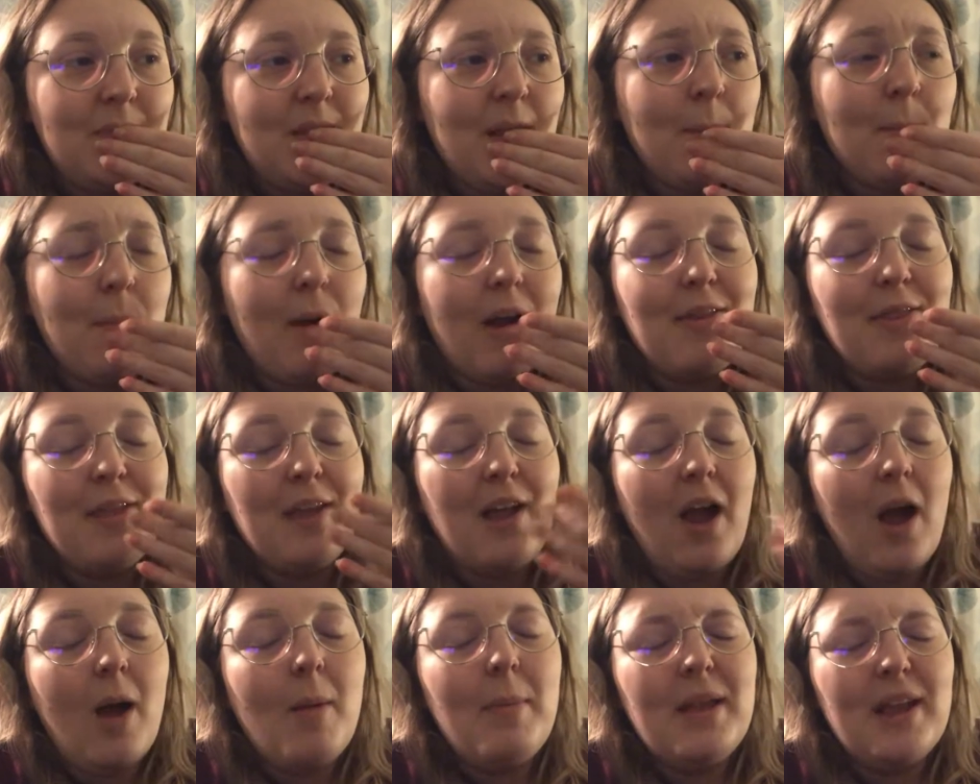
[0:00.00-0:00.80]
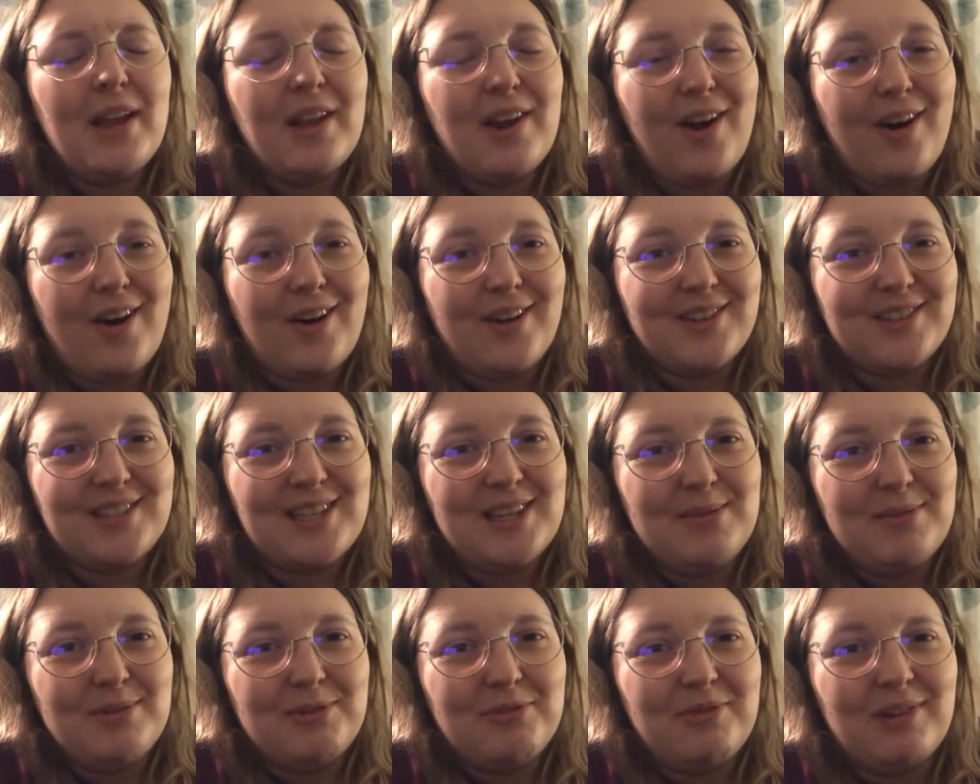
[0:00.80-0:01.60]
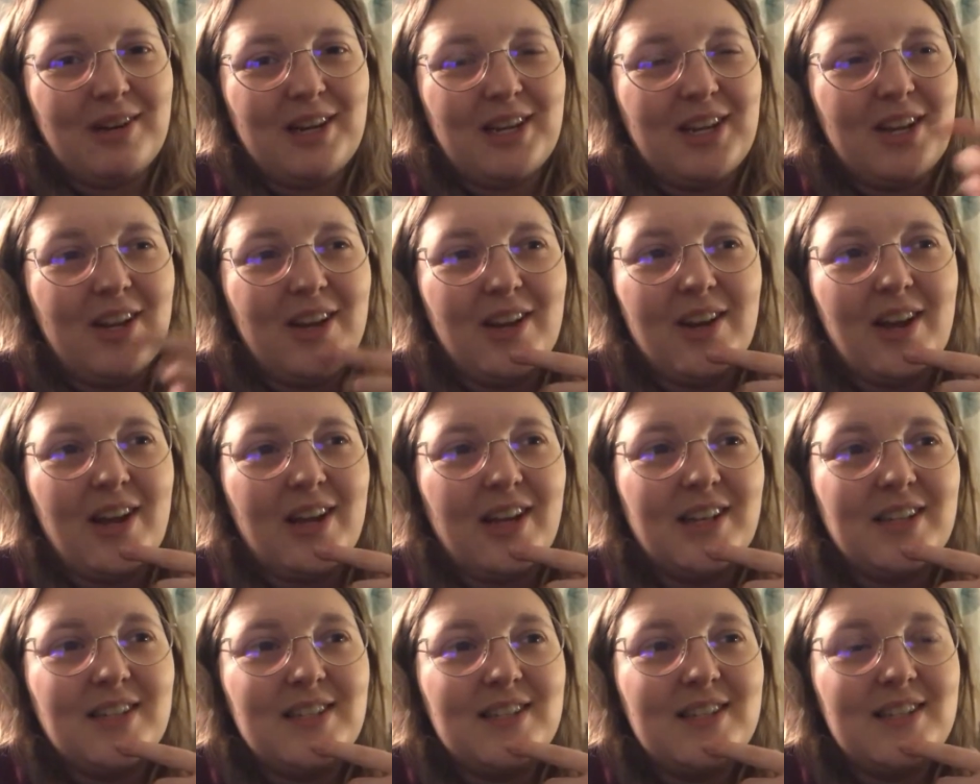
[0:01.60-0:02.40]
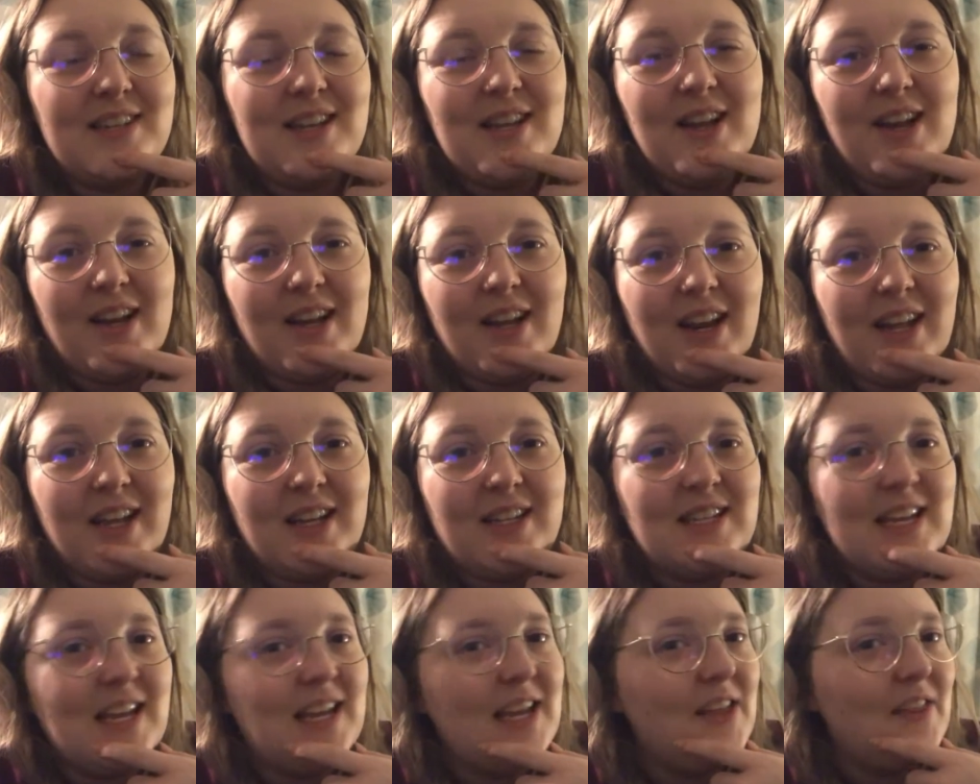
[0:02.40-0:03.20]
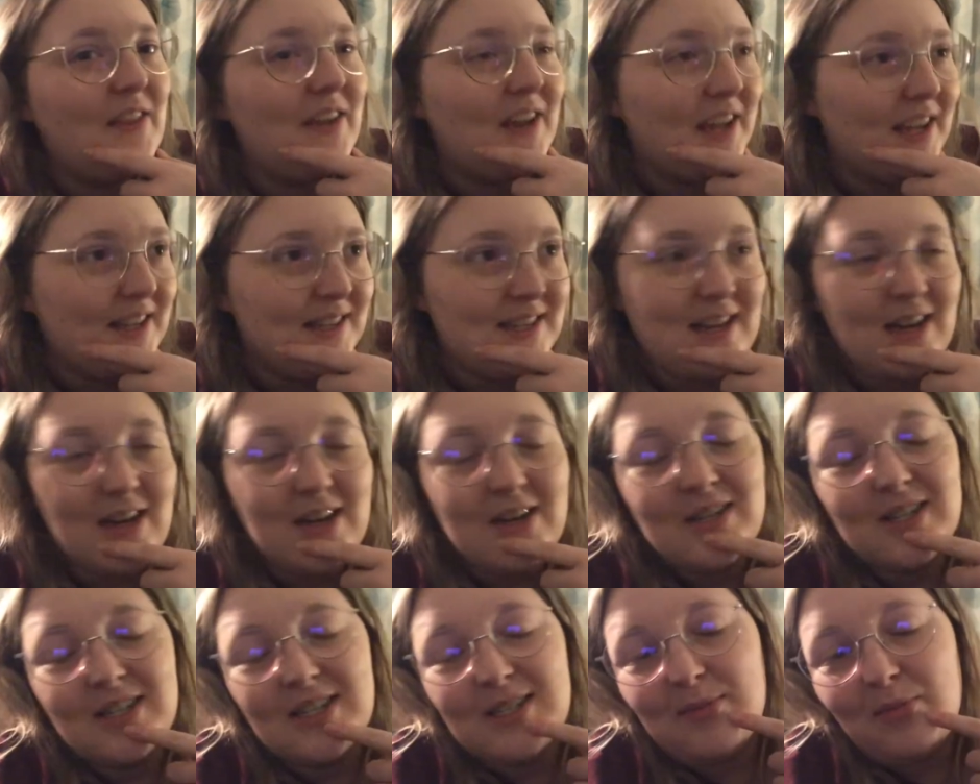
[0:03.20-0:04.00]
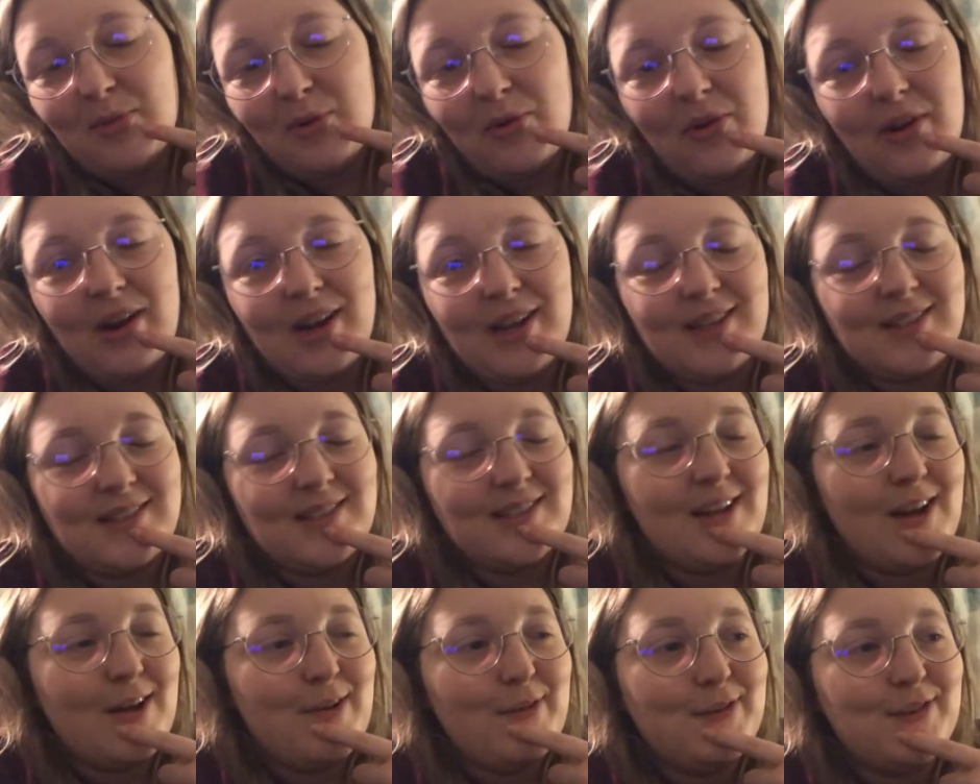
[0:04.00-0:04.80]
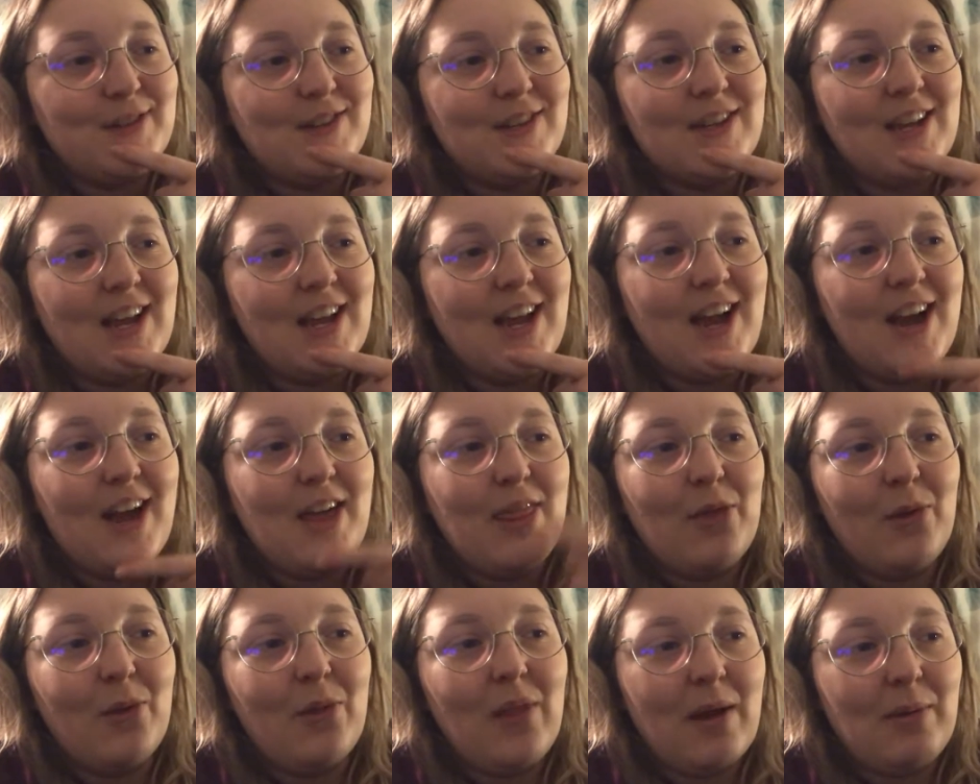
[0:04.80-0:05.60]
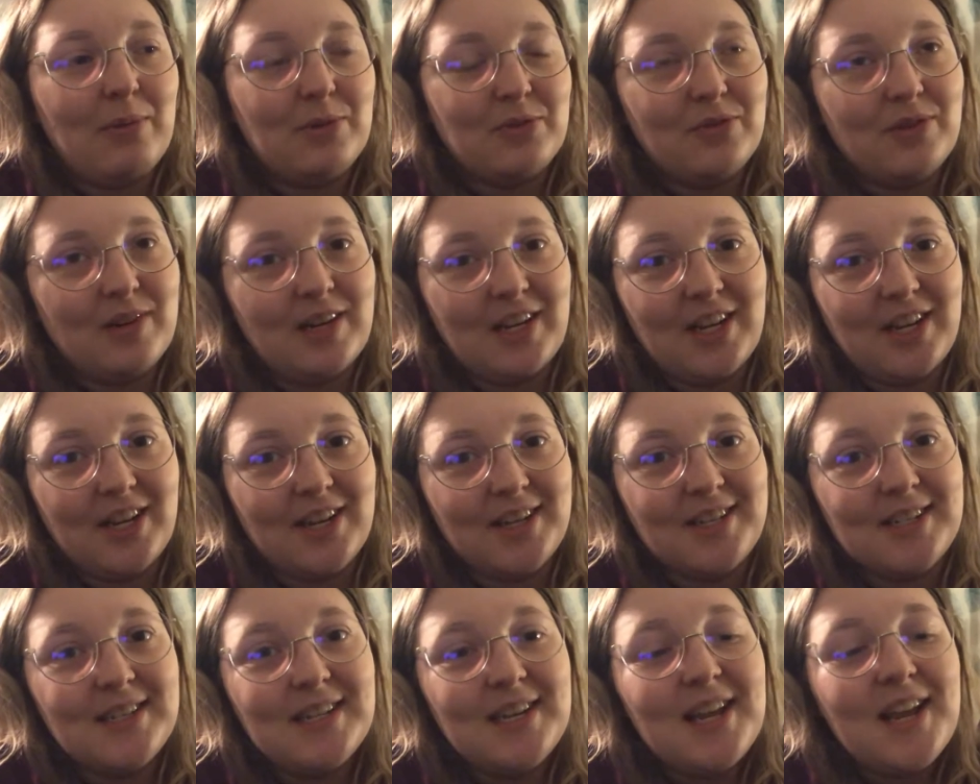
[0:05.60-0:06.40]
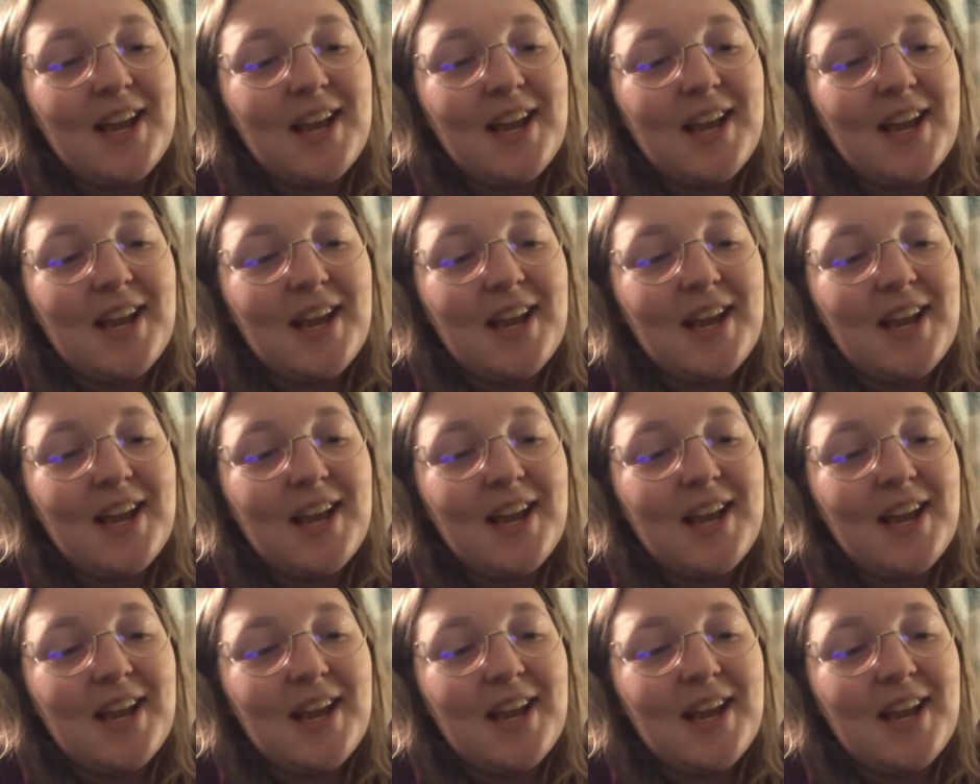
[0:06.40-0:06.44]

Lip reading: But I think her being an auntie was really good. I could see her like taking the kids out, exploring and stuff. So yeah, I thought that was really good.